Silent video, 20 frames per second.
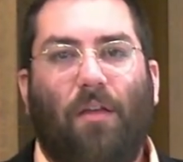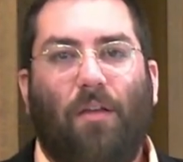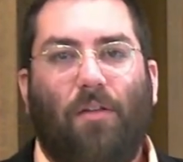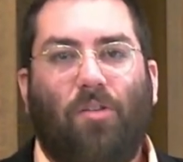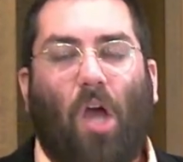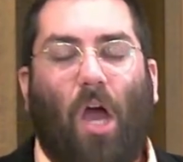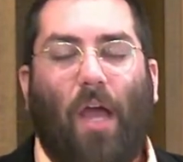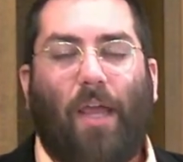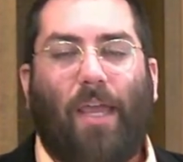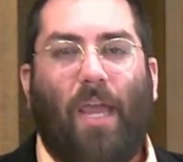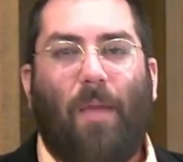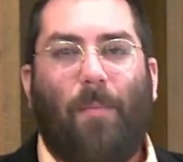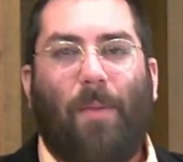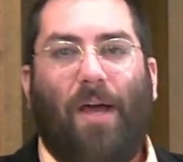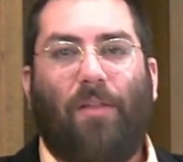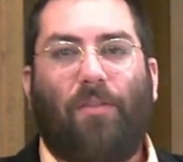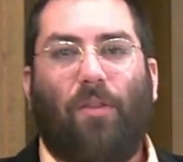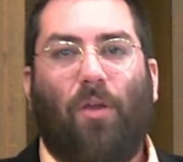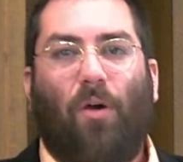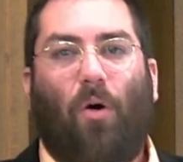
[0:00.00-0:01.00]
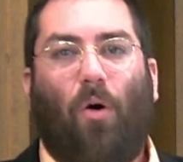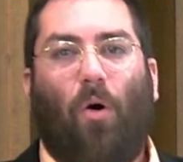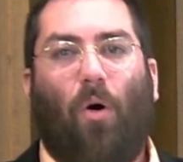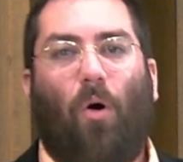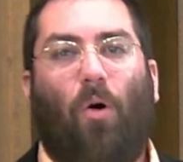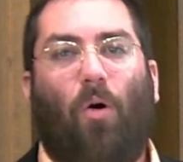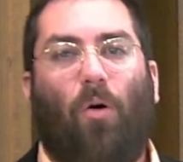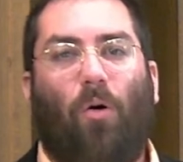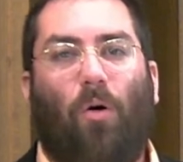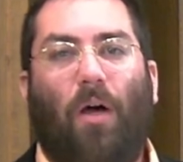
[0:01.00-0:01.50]
talking about the
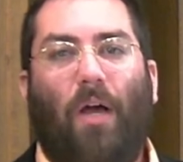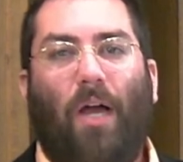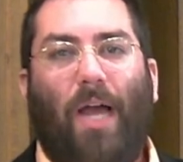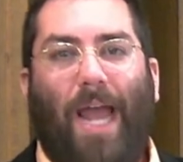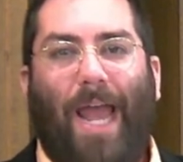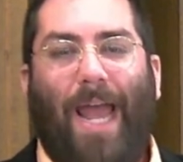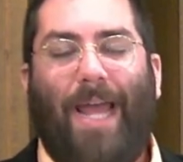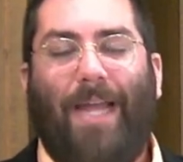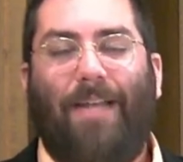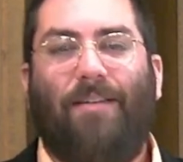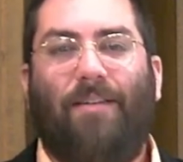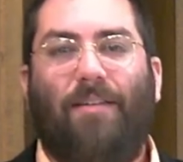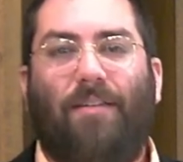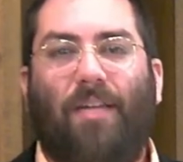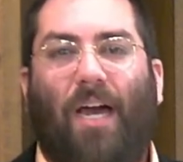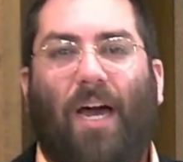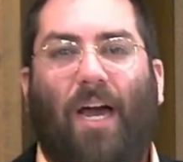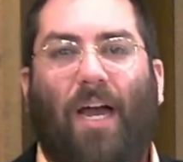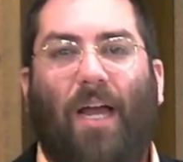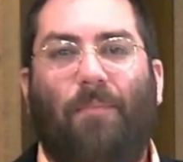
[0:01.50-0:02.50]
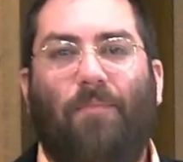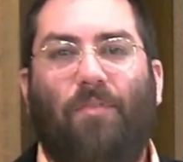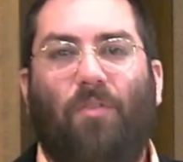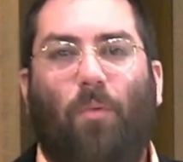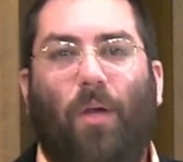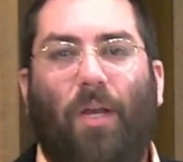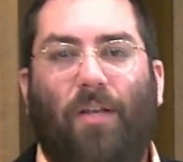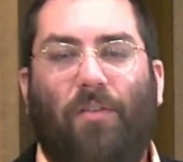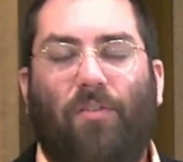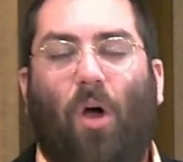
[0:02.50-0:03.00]
whole end times or
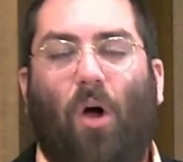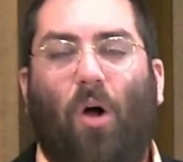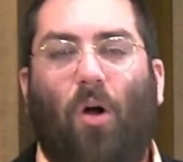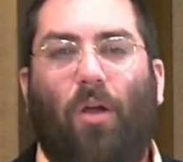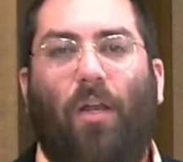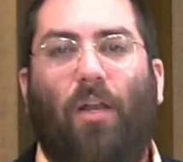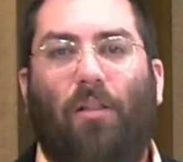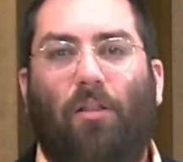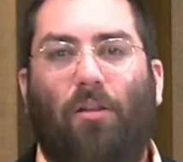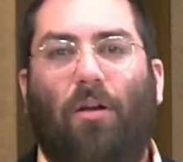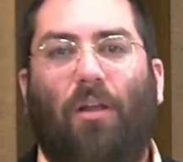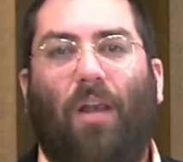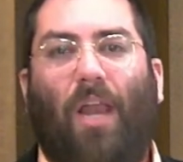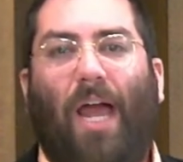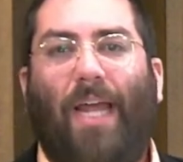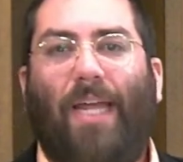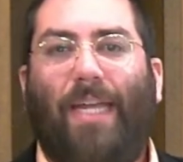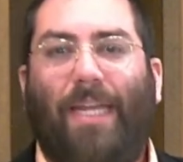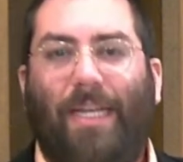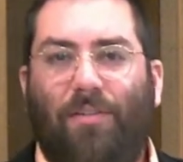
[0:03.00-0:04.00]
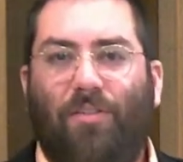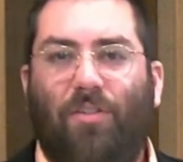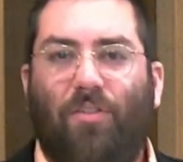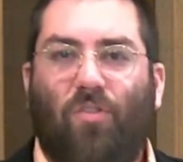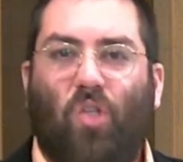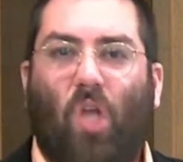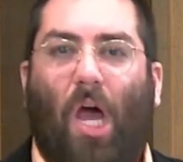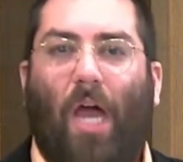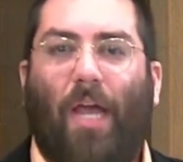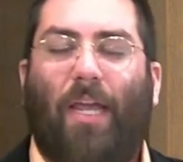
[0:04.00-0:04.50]
what it's all going to look like. He's
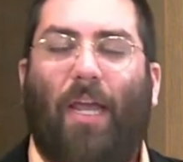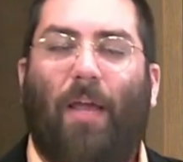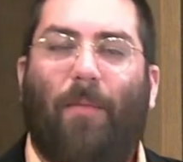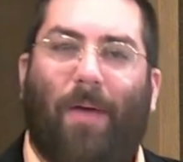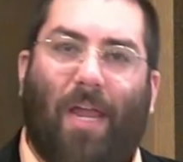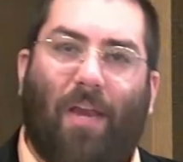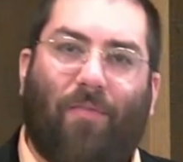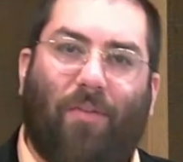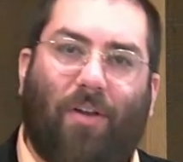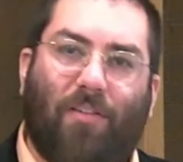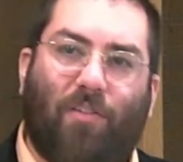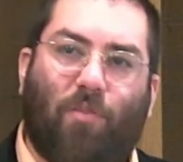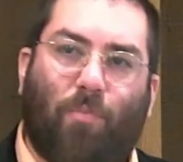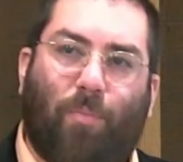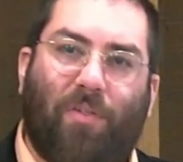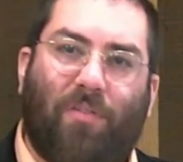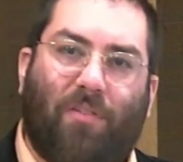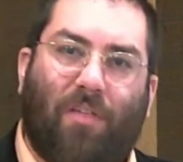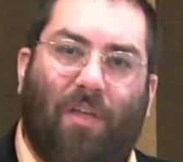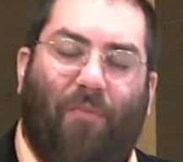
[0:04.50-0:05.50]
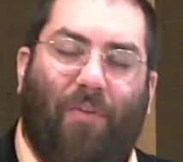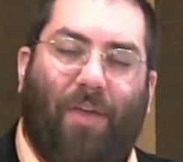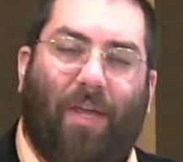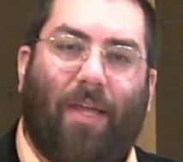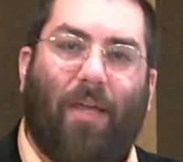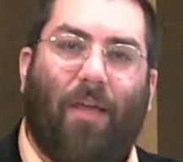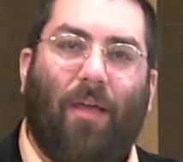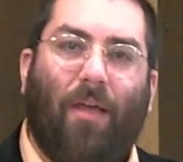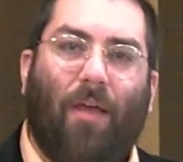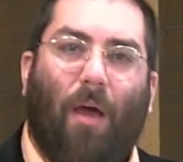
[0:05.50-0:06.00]
just talking about a very
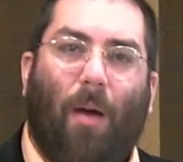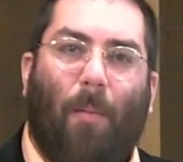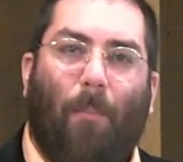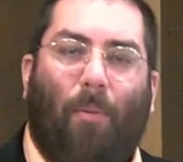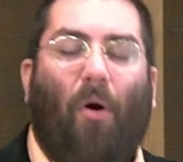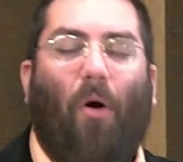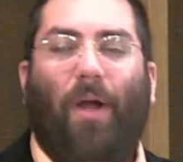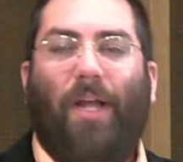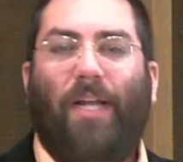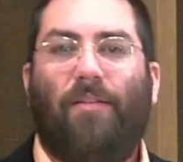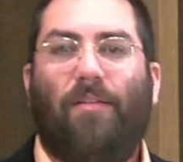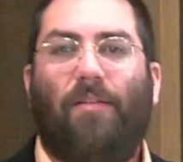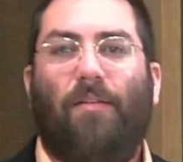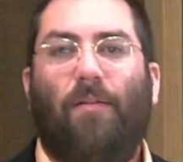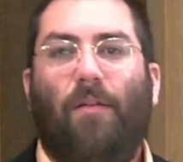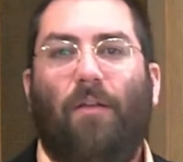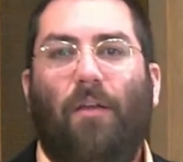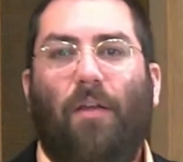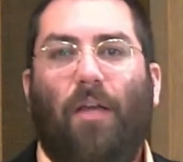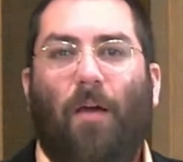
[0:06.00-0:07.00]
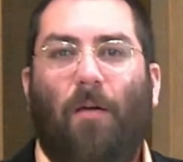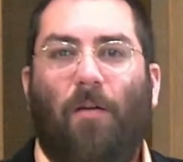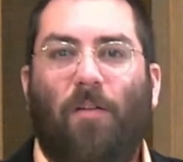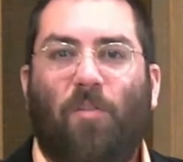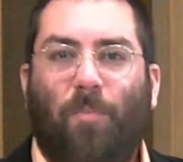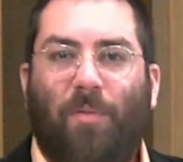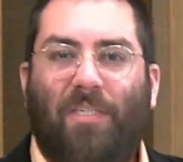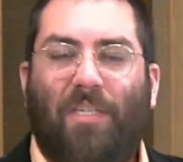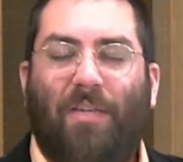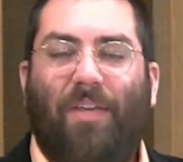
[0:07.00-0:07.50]
specific point, a
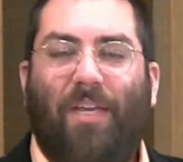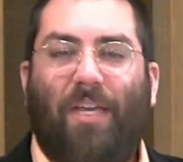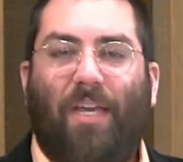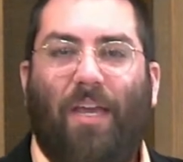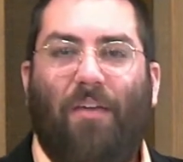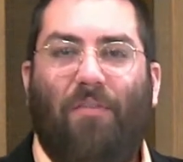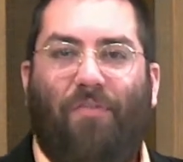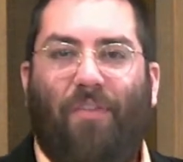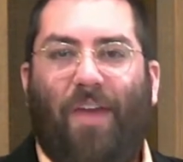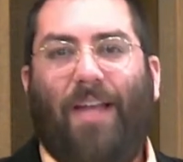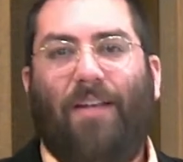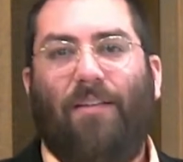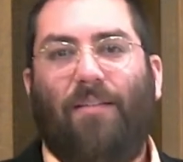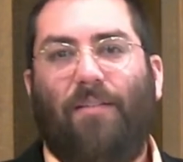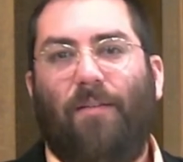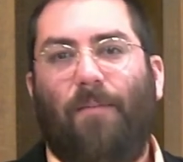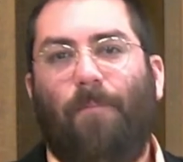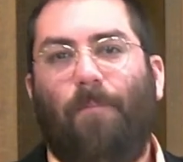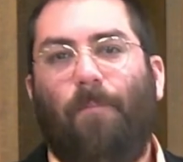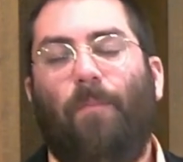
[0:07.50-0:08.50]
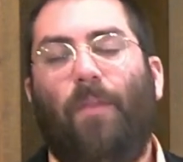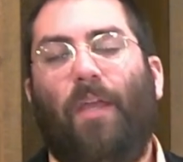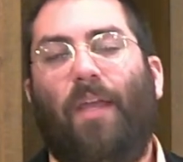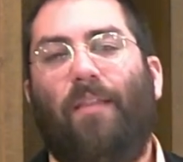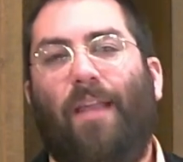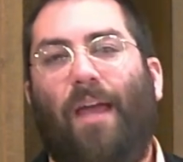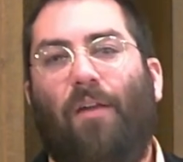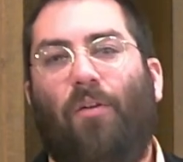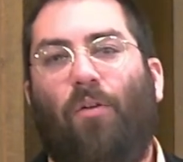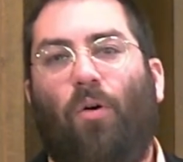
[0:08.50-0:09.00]
specific event in
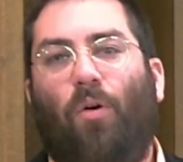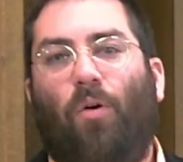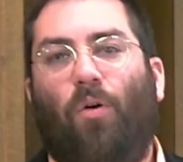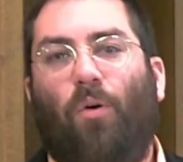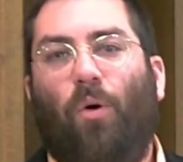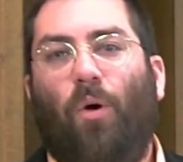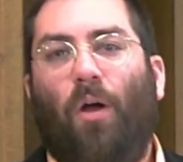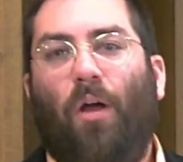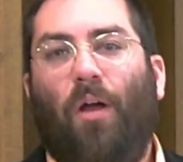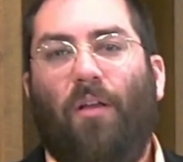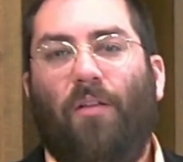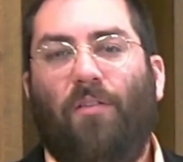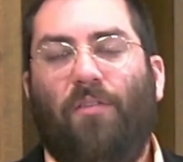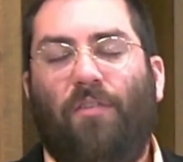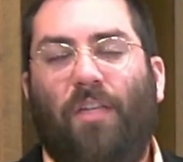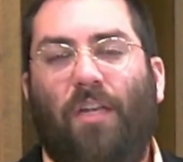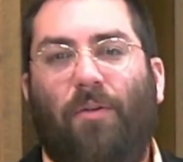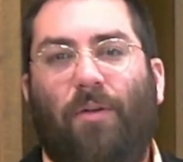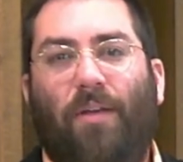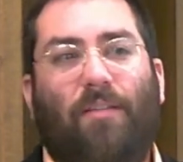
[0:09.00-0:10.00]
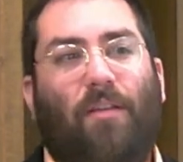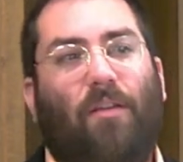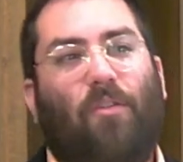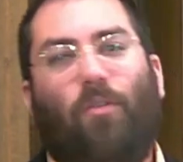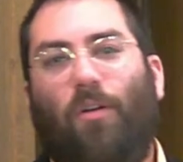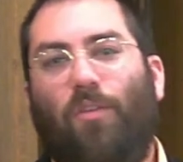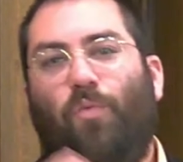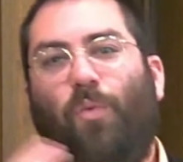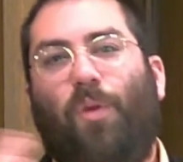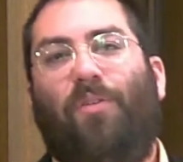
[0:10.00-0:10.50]
that whole series. And of
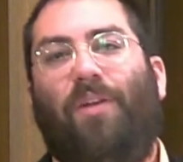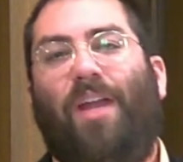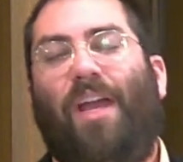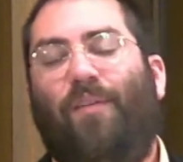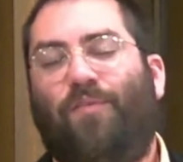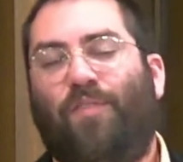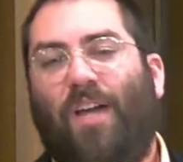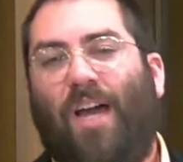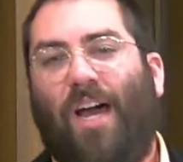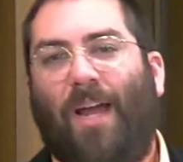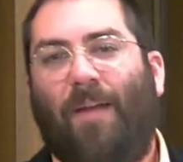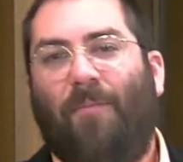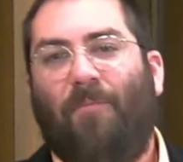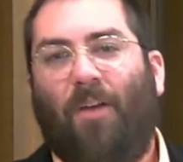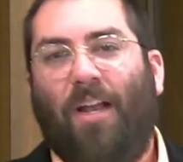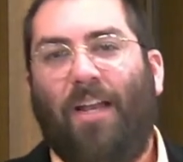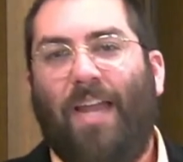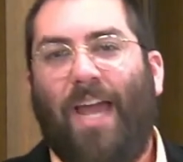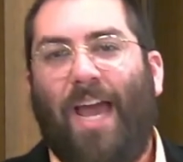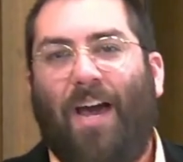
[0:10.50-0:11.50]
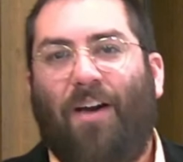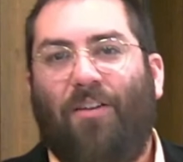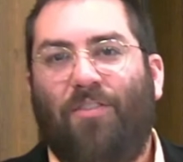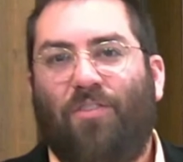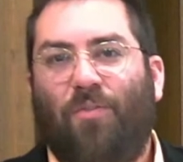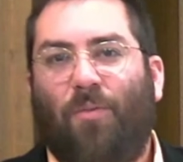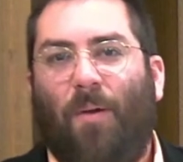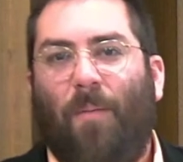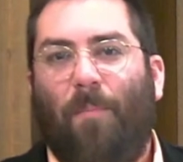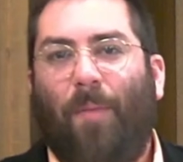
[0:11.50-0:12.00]
course, we don't have time right now
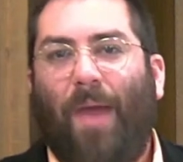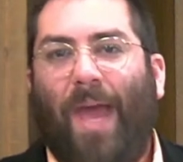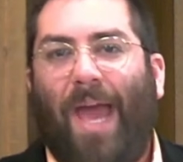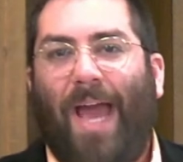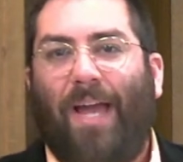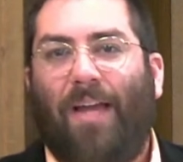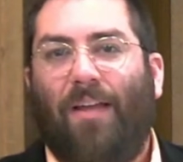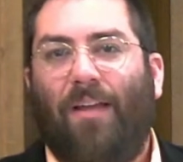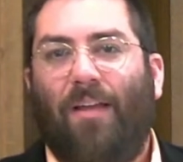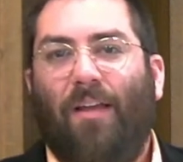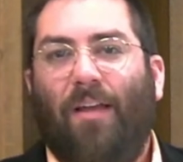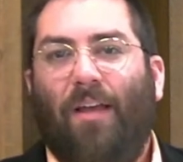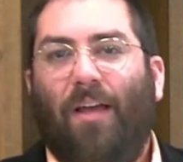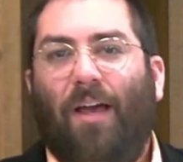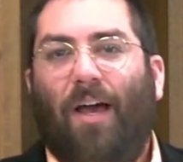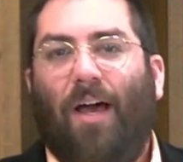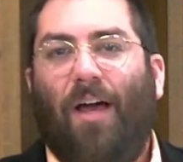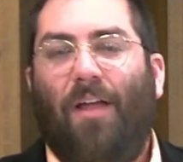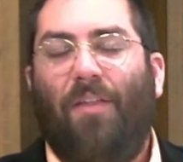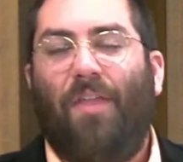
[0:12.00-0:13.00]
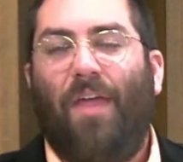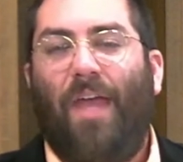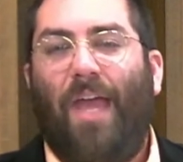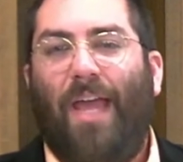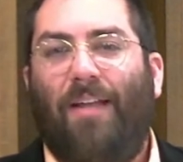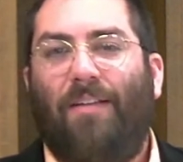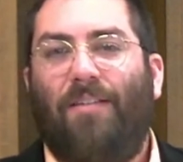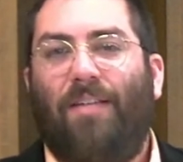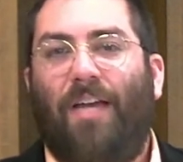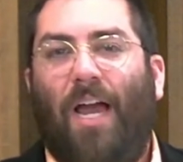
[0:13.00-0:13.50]
to unpack uh, the
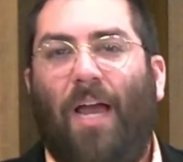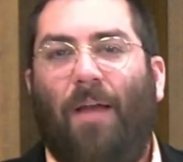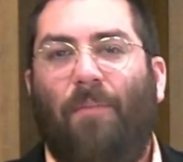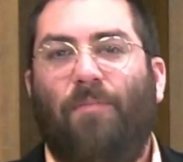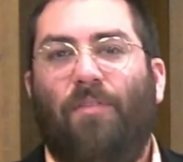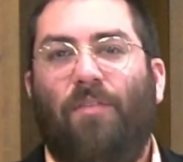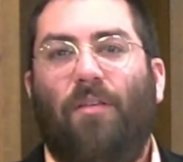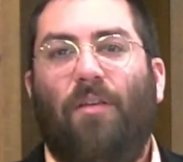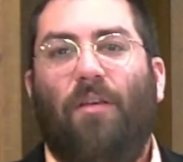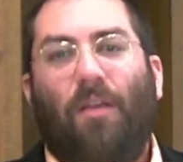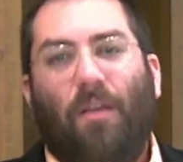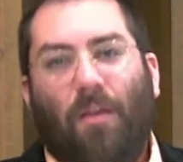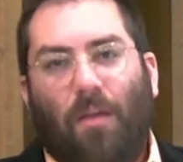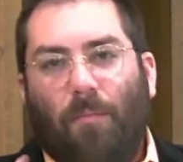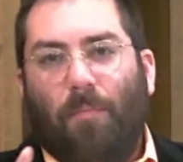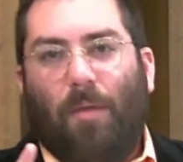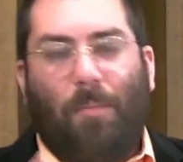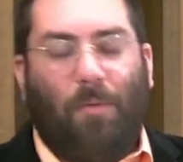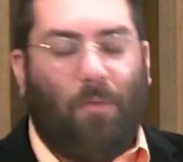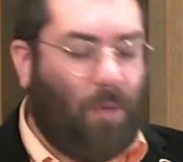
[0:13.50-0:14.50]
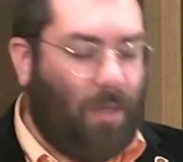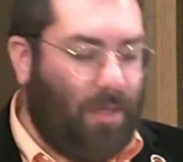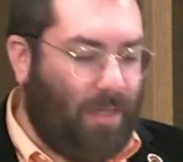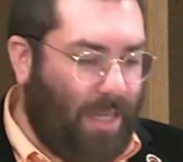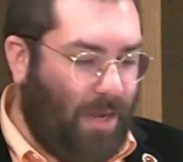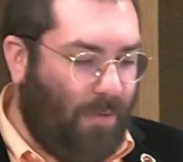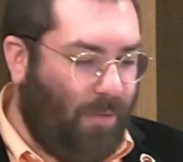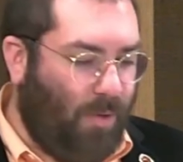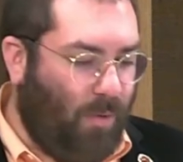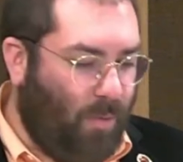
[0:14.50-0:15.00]
end times. Maybe one
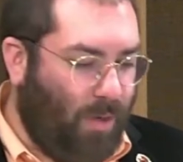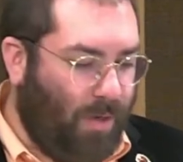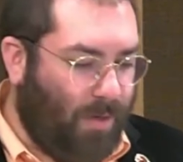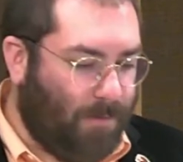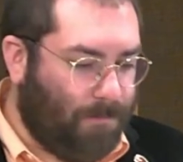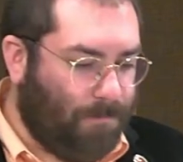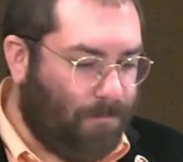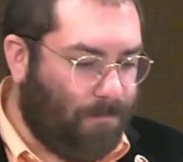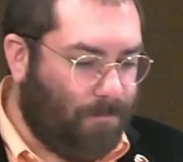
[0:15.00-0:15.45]
day we will.